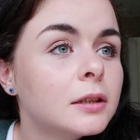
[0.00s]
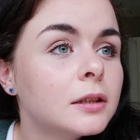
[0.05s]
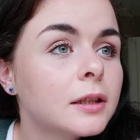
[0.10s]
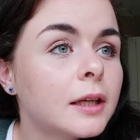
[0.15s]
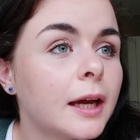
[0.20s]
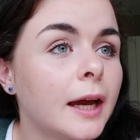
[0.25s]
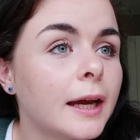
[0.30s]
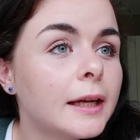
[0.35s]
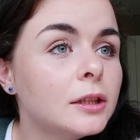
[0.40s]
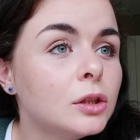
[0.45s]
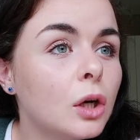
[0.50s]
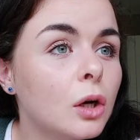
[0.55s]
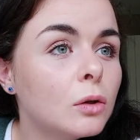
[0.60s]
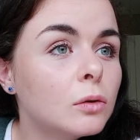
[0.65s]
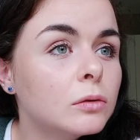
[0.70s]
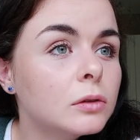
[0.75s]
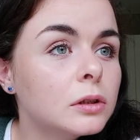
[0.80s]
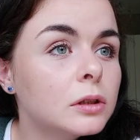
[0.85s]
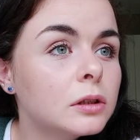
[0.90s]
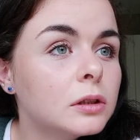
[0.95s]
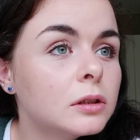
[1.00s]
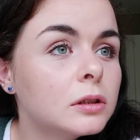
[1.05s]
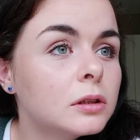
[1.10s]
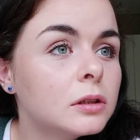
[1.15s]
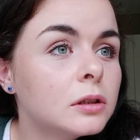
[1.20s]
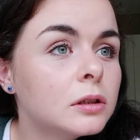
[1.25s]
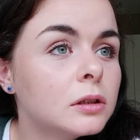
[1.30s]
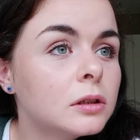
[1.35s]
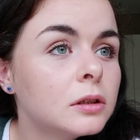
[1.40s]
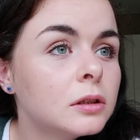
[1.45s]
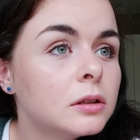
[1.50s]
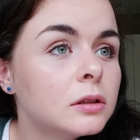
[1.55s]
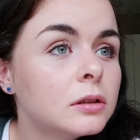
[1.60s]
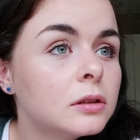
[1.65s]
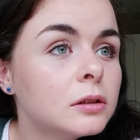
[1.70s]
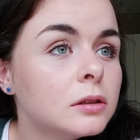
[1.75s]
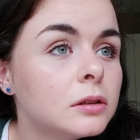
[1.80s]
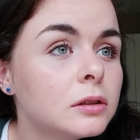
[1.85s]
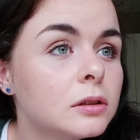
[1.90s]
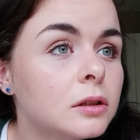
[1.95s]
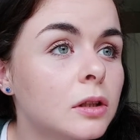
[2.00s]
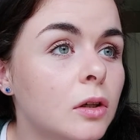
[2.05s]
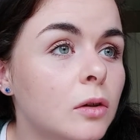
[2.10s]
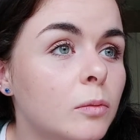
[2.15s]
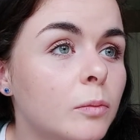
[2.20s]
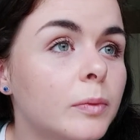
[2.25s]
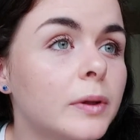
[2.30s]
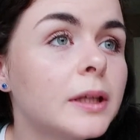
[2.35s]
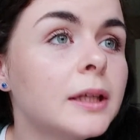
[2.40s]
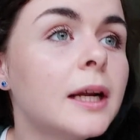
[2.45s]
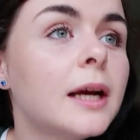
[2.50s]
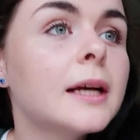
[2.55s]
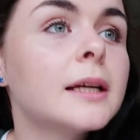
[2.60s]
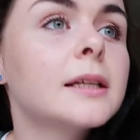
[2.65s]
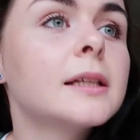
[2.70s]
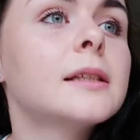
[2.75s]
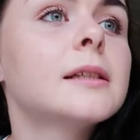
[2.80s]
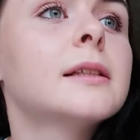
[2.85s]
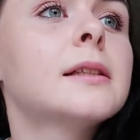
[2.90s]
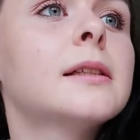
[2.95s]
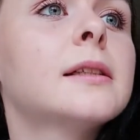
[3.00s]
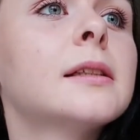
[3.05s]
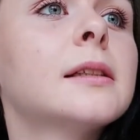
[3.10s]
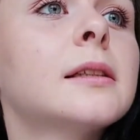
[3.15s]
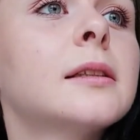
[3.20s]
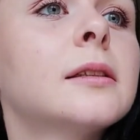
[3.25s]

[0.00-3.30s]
Okay, don't. Don't, be nice.